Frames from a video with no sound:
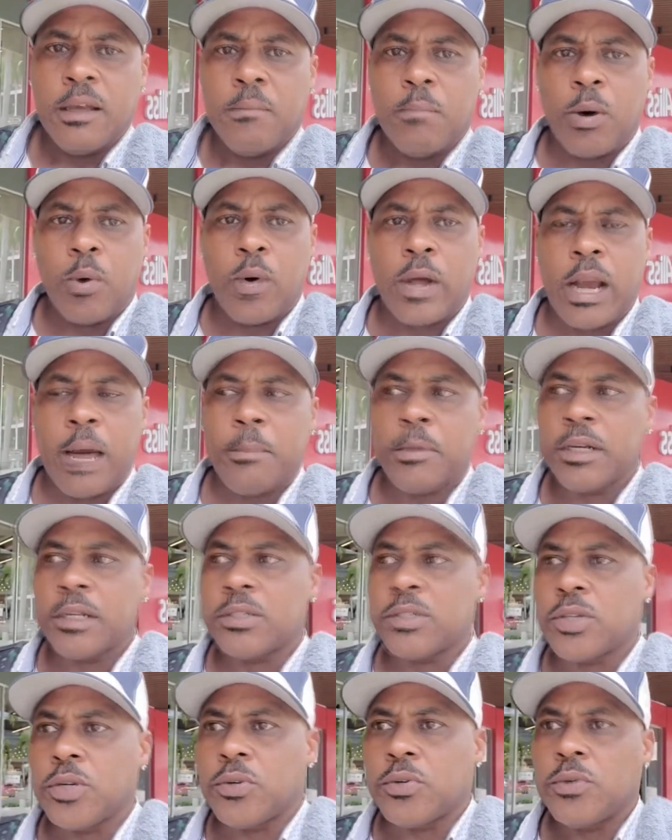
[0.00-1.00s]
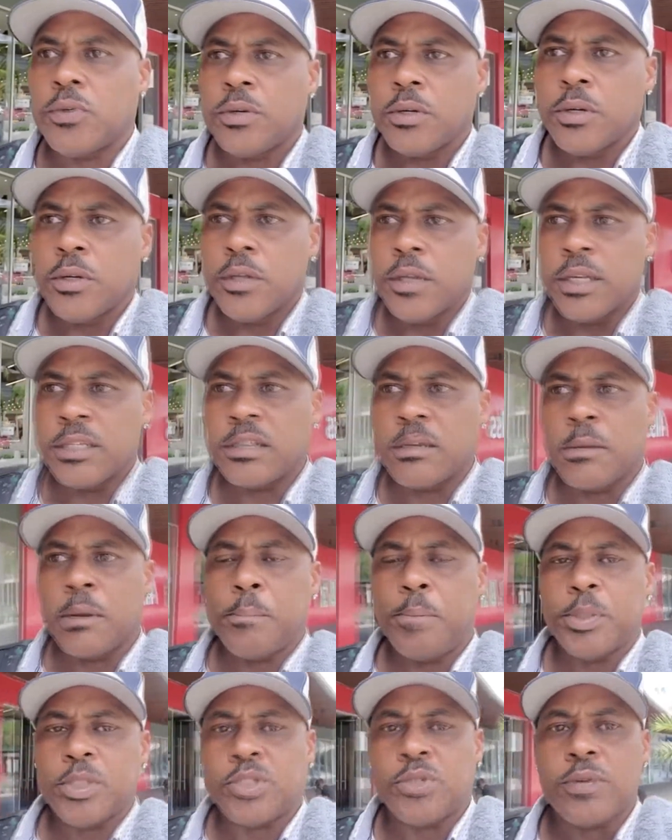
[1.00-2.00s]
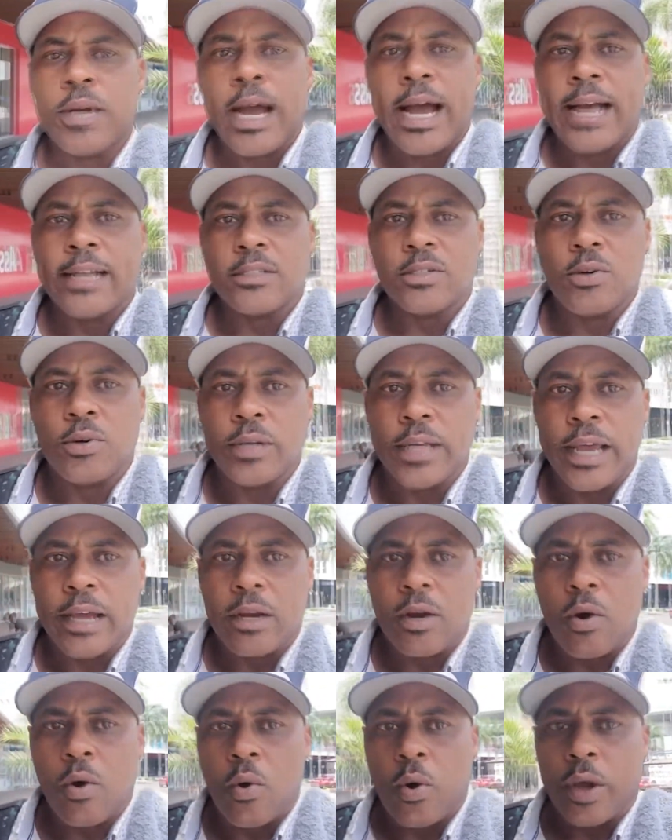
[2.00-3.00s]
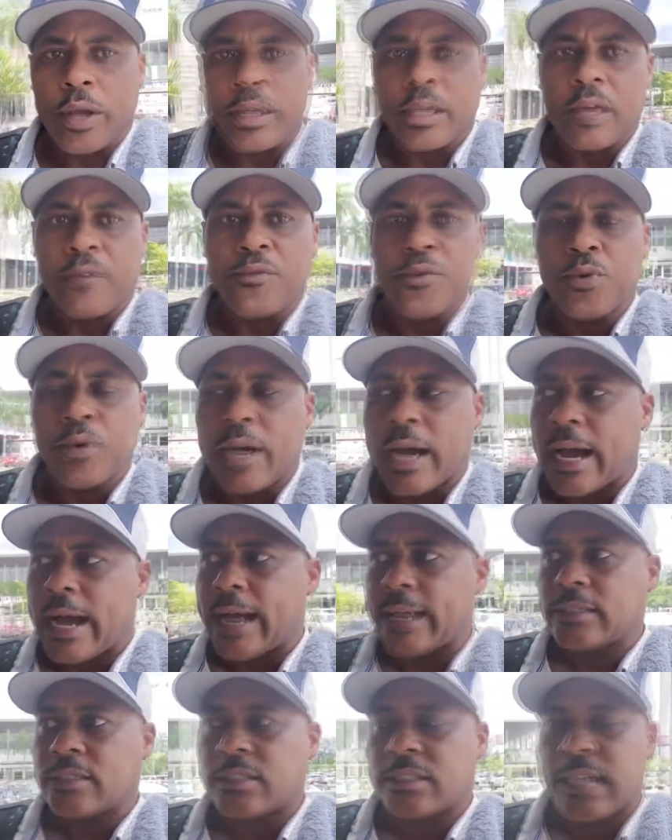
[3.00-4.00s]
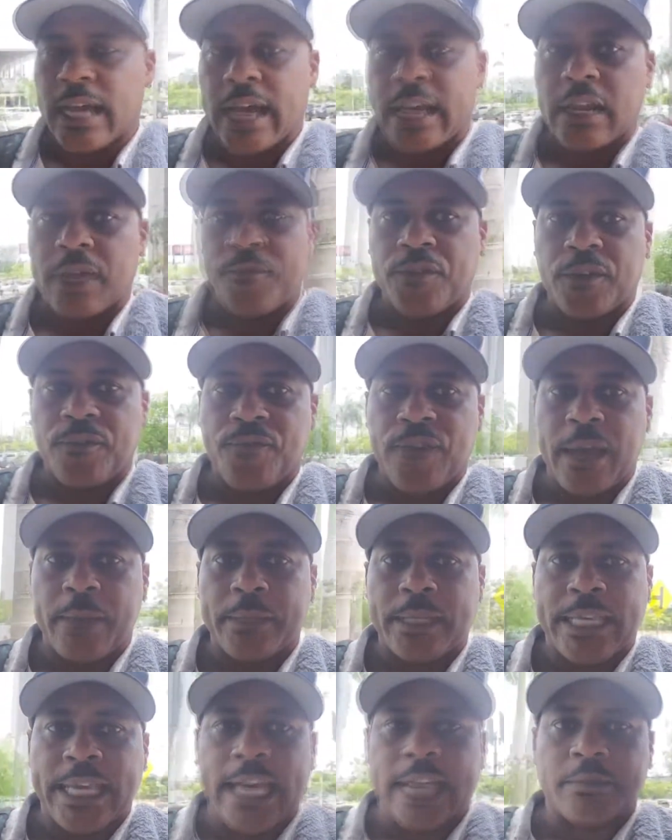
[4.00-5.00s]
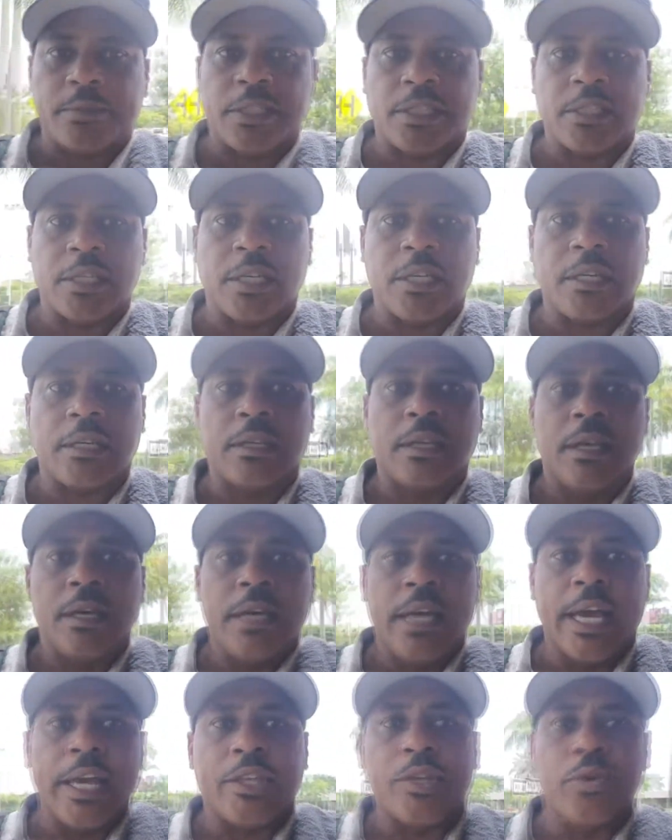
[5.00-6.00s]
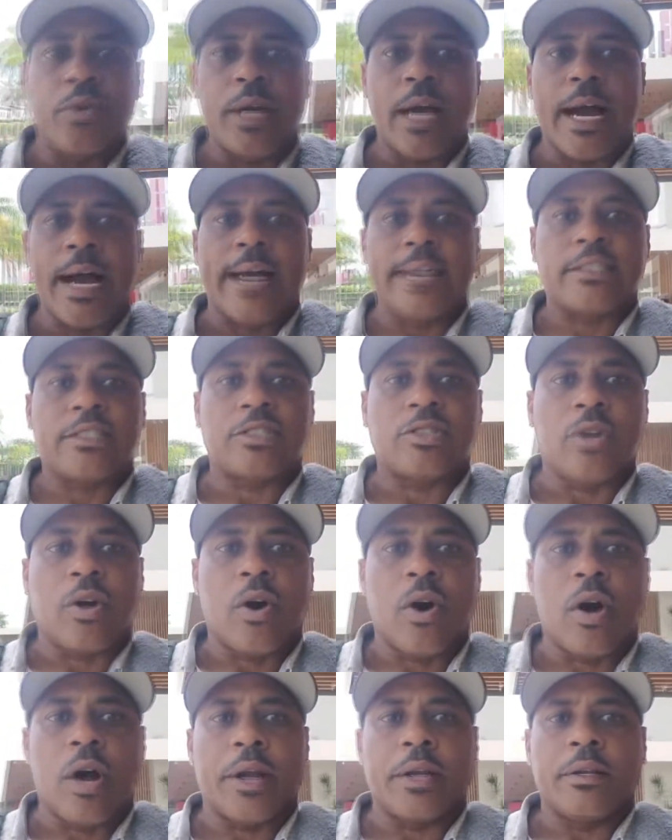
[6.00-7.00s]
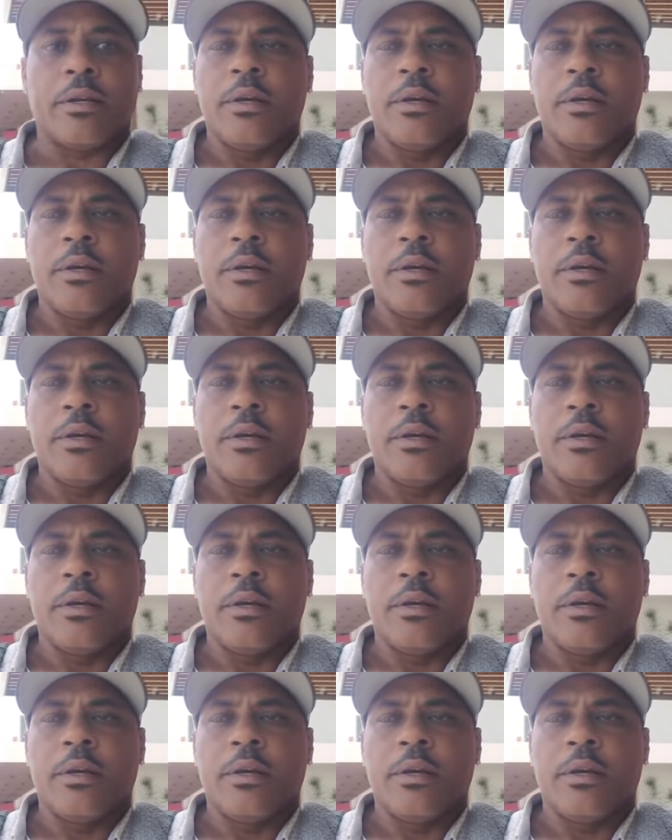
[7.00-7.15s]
But what I'm gonna do is I'm gonna put you guys on that coin if you guys sign up for the Family Cash Machine and you guys start